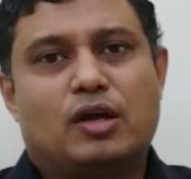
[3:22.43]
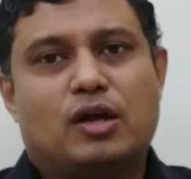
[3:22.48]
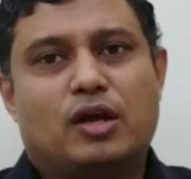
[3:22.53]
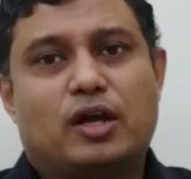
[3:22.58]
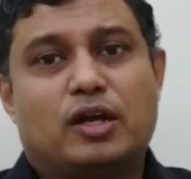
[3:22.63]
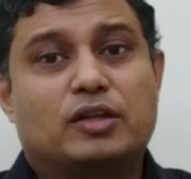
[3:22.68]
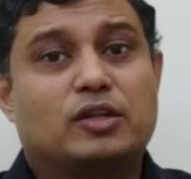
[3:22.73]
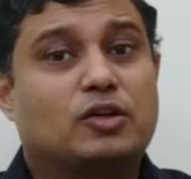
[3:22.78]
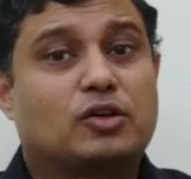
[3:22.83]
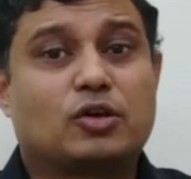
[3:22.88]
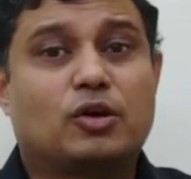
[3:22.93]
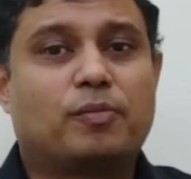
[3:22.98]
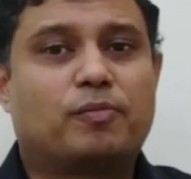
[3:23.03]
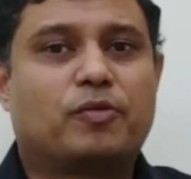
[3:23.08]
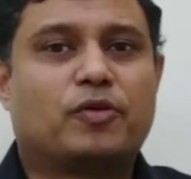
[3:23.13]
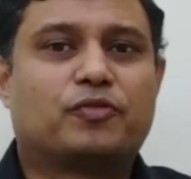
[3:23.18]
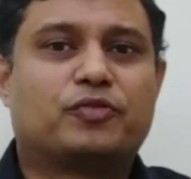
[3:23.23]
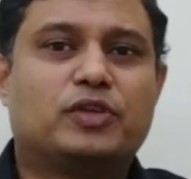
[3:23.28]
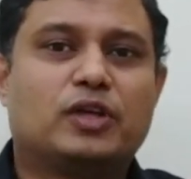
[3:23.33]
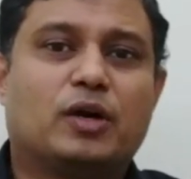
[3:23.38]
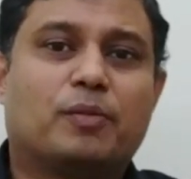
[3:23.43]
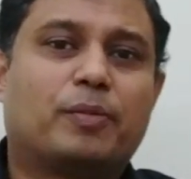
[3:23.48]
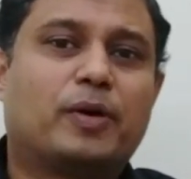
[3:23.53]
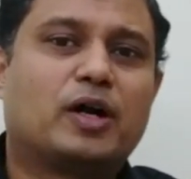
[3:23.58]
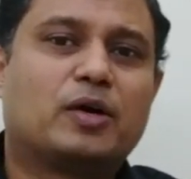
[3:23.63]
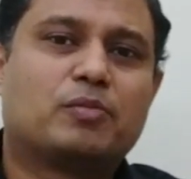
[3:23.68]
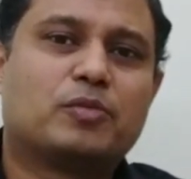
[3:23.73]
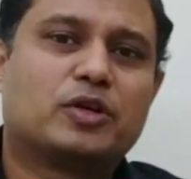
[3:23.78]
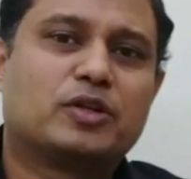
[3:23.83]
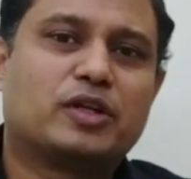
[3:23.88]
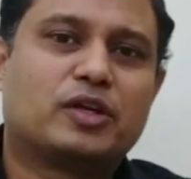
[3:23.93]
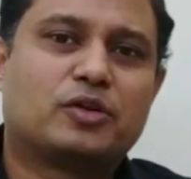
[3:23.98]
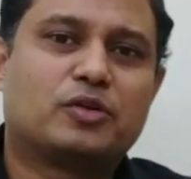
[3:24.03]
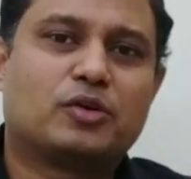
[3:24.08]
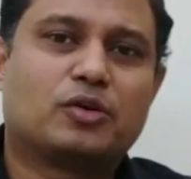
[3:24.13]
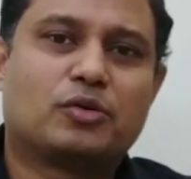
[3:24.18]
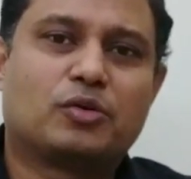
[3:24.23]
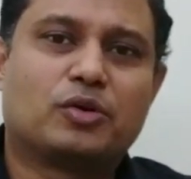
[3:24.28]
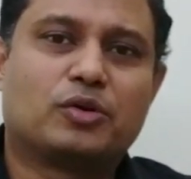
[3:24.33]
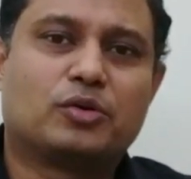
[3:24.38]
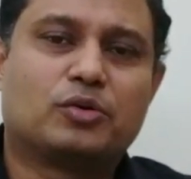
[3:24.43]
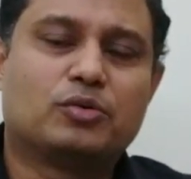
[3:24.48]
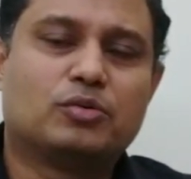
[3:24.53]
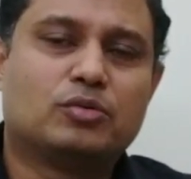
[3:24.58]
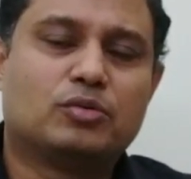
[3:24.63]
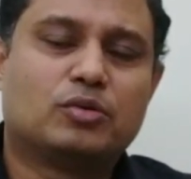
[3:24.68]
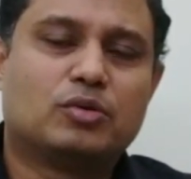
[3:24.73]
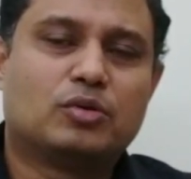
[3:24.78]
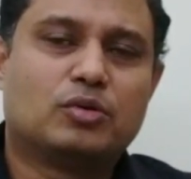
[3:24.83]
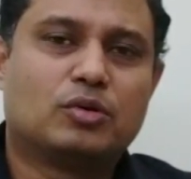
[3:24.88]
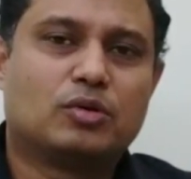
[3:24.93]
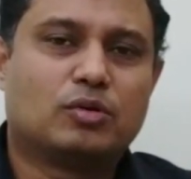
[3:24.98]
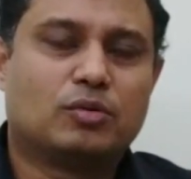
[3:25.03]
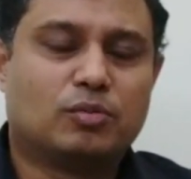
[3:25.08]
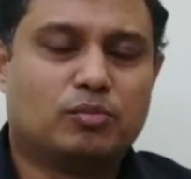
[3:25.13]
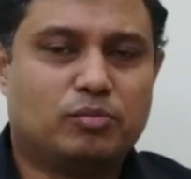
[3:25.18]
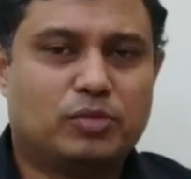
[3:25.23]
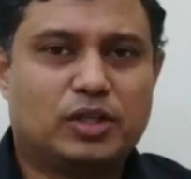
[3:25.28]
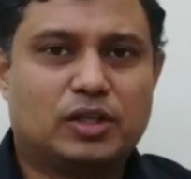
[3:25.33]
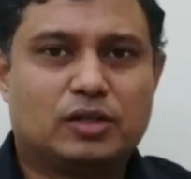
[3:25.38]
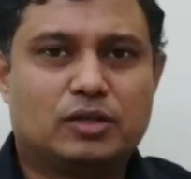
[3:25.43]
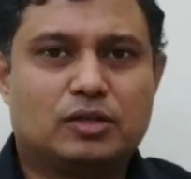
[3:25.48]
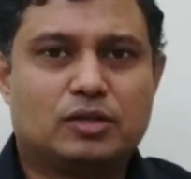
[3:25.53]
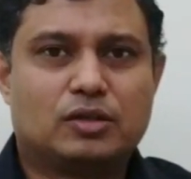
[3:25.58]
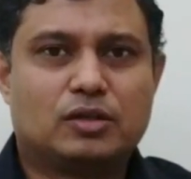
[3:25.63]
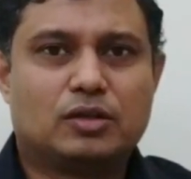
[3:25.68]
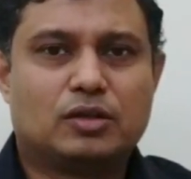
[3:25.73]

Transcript: at the top of the apartment that you are going to build.